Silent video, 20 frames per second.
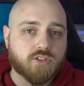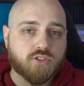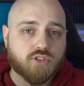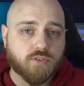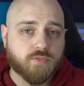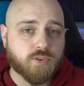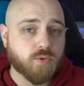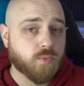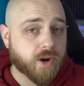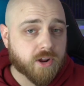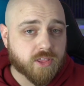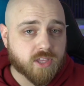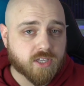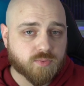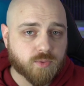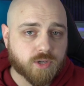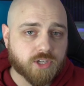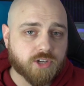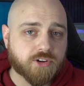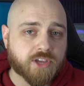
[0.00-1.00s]
So if you wear these
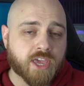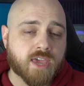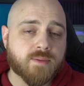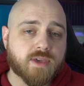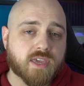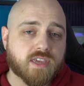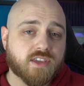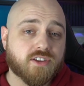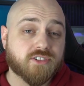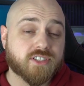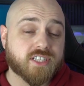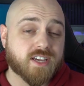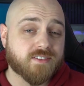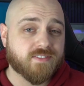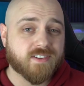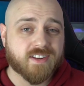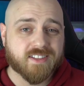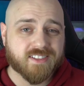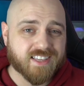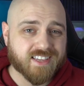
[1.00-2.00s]
while you're gaming, you're
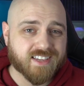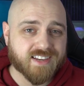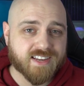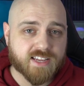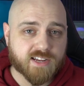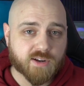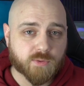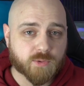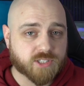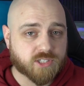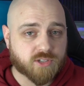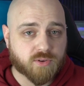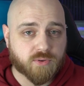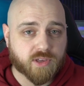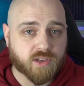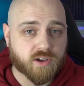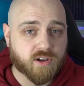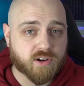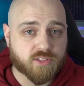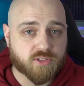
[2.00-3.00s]
definitely going to hear what's
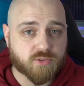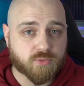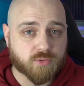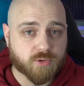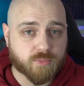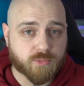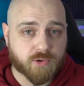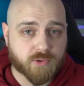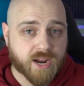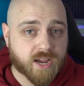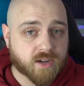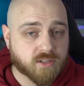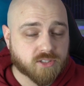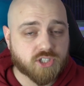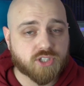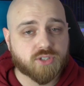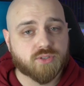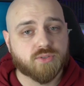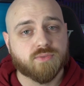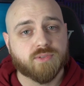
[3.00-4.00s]
going on in the room around
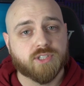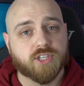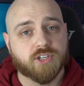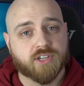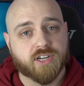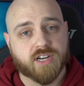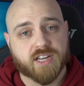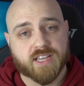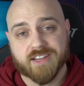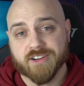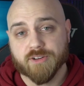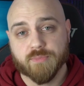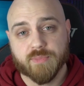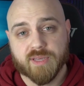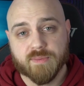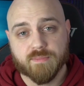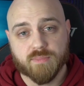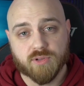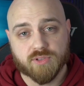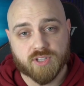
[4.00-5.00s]
you. You're going to hear
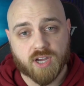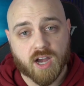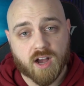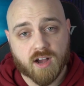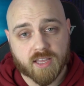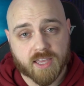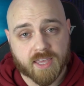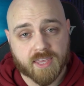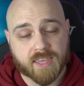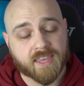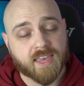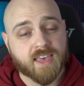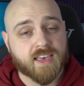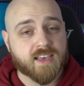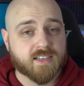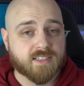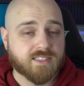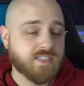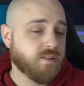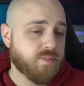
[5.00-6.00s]
people talking.
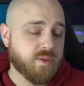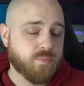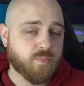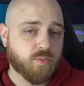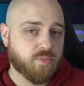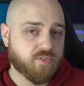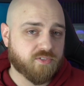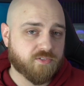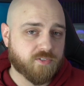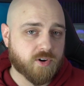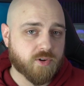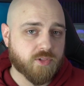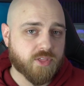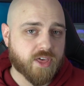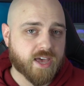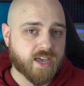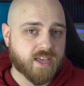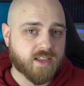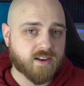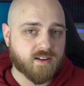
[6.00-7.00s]
Some people prefer
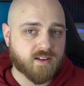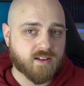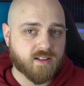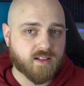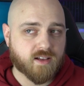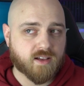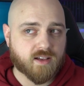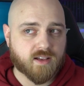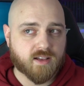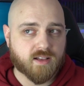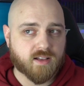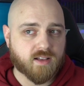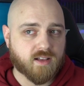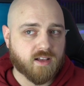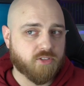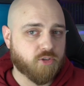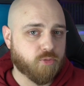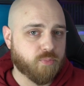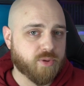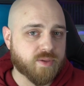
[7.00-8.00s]
that,
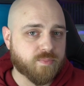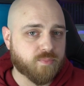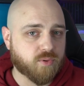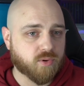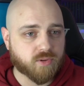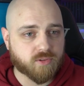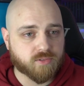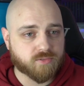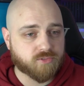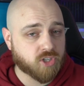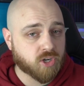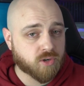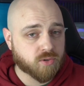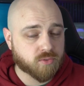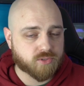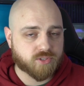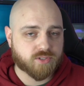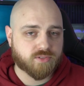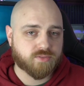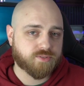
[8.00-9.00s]
other people
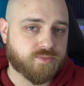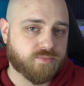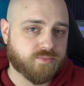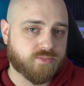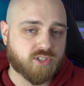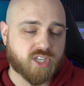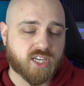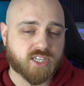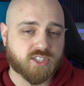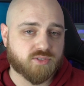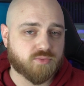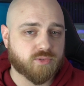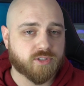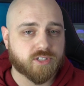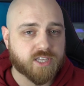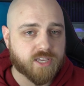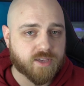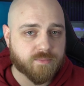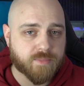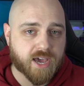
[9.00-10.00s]
don't, so that's
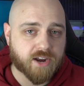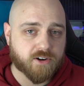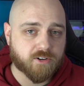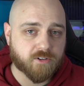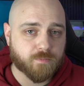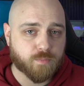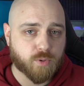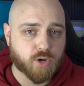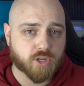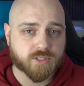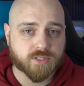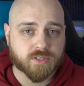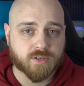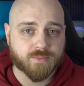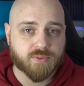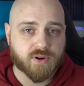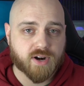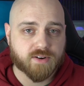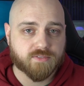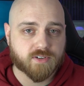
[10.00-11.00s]
really a matter of personal
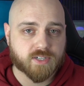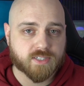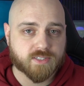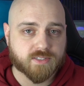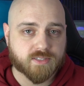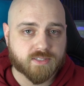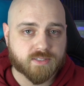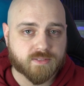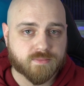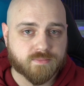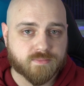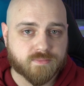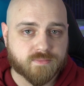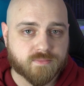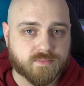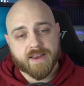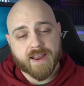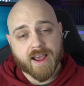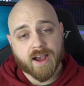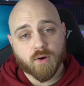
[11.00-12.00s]
preference.
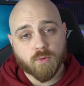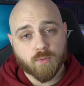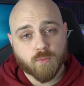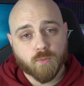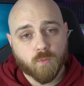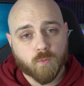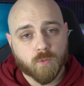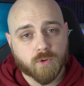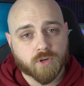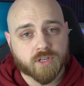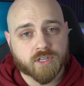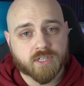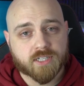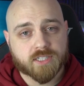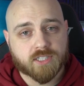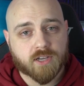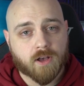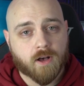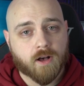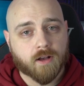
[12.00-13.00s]
Now we're going to
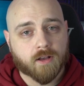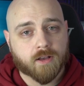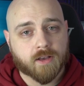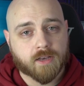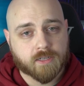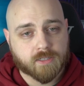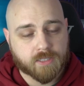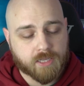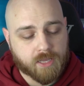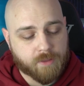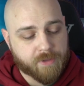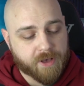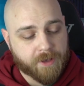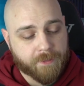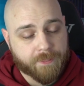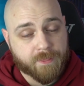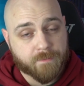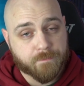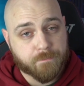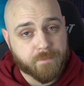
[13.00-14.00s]
talk
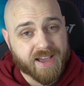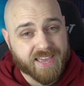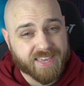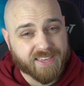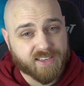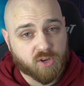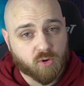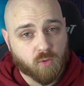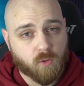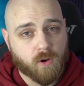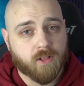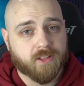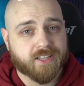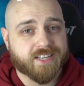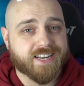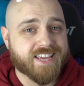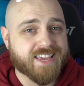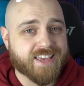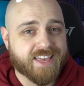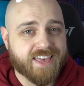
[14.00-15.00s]
about the mic
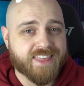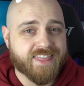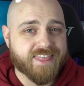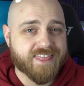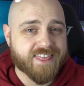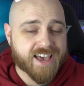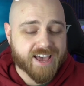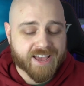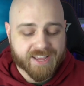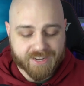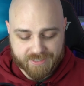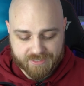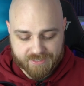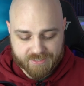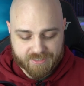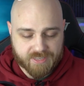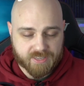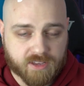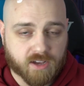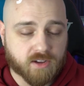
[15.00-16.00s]
quality, and that,
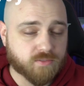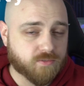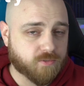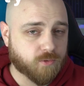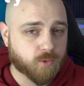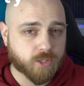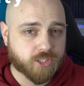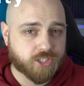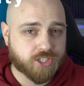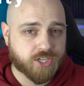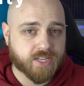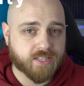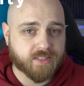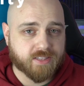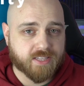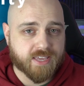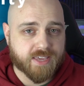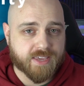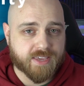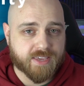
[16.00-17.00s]

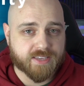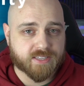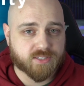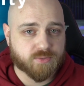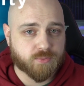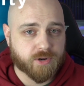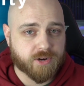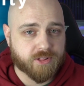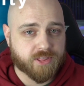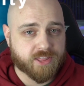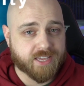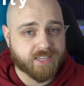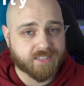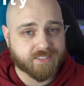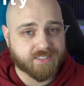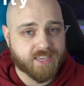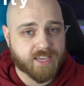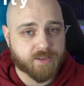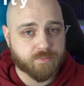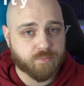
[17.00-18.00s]
unfortunately, is where
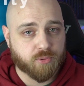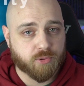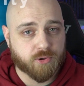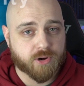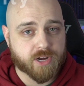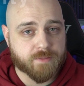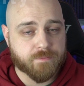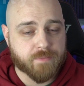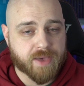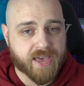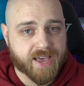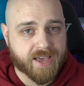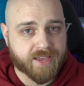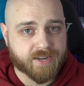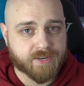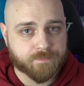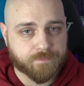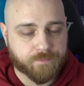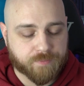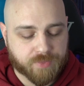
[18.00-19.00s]
things get pretty
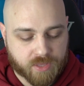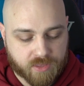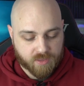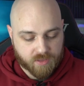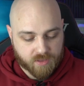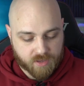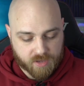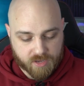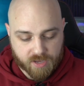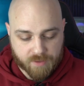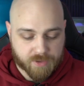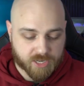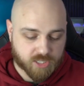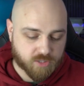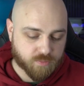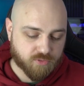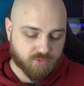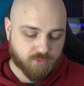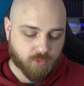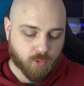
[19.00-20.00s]
bad. I
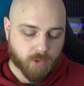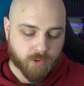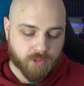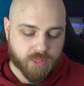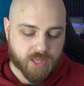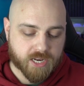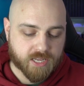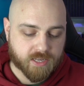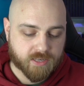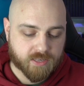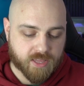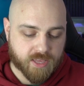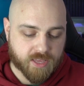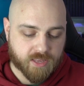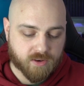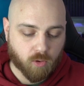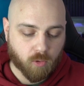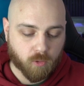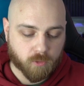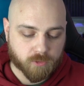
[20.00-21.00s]
mentioned before that
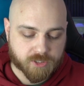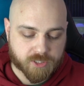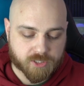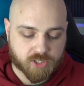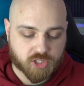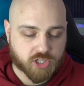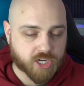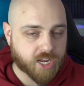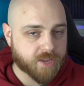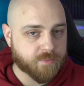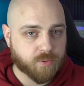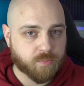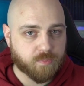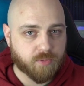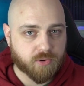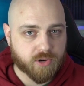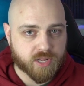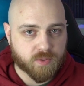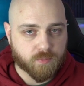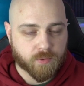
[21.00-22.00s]
it holds its shape
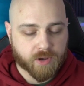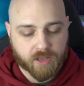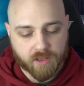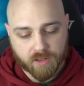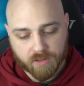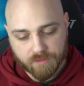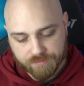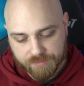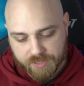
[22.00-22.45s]
pretty well.